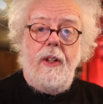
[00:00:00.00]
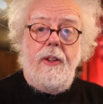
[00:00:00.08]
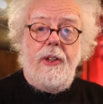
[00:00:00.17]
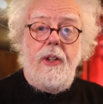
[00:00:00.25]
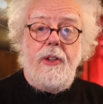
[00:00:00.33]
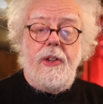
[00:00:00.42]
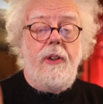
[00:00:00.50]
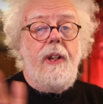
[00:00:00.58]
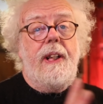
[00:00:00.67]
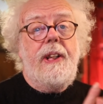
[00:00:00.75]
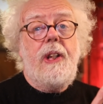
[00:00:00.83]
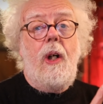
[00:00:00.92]
So
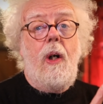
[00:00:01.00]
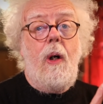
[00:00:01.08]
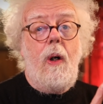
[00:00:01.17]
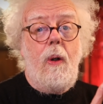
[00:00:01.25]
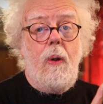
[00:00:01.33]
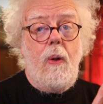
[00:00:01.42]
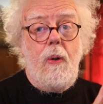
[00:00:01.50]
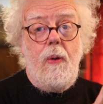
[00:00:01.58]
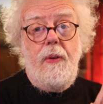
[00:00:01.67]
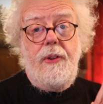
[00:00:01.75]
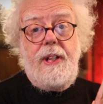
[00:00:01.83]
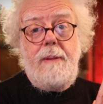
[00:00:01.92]
during this
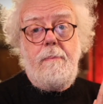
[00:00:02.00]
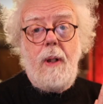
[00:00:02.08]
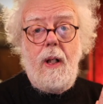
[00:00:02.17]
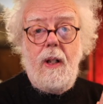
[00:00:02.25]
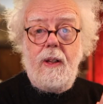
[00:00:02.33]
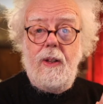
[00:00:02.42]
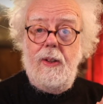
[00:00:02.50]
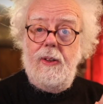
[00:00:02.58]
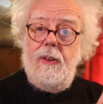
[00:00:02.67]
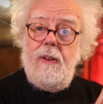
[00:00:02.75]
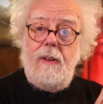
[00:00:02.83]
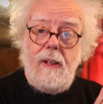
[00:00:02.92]
whole
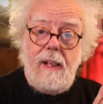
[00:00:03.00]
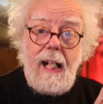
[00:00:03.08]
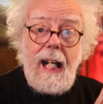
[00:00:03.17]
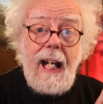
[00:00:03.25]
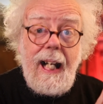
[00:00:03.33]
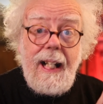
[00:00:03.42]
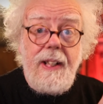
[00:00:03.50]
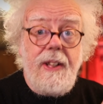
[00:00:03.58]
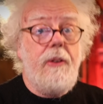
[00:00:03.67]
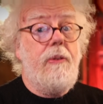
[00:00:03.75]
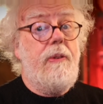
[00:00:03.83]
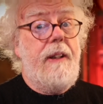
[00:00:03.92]
debacle
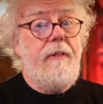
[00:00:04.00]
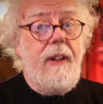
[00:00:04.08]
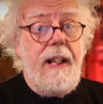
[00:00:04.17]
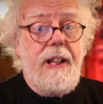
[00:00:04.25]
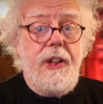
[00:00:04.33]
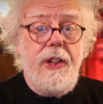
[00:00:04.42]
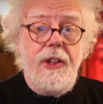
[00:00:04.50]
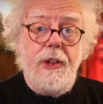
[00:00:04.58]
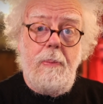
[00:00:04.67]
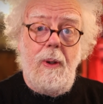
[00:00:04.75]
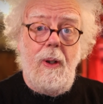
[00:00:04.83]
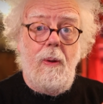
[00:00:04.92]
and revelations
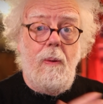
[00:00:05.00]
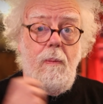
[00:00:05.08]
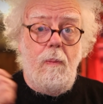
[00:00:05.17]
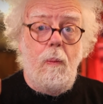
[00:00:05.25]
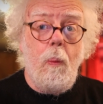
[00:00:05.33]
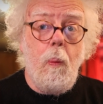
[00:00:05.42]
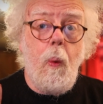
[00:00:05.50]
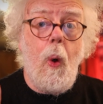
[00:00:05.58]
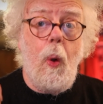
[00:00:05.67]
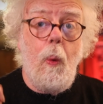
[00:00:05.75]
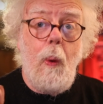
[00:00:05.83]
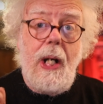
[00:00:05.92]
about
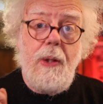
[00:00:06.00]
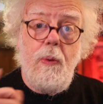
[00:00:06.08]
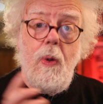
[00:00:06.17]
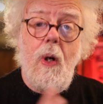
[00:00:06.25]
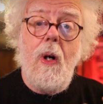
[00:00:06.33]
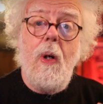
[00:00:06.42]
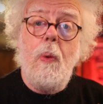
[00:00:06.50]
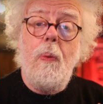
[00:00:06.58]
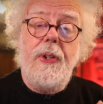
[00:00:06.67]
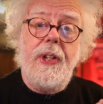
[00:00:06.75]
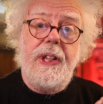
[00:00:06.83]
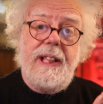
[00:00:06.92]
what went wrong
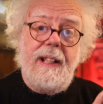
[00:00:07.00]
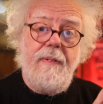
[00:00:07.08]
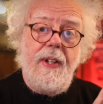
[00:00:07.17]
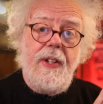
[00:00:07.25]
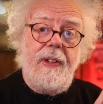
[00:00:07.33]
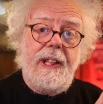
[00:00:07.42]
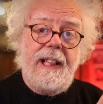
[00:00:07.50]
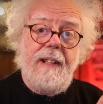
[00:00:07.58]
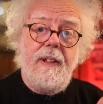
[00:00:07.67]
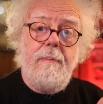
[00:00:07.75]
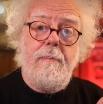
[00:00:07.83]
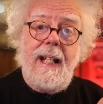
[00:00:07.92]
with the
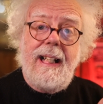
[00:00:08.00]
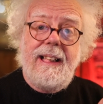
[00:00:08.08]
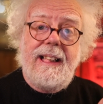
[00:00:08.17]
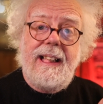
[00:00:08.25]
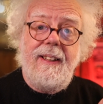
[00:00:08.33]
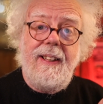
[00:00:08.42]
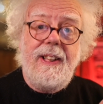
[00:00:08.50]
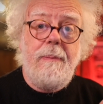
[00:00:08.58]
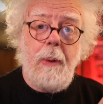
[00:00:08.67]
737 MAX series,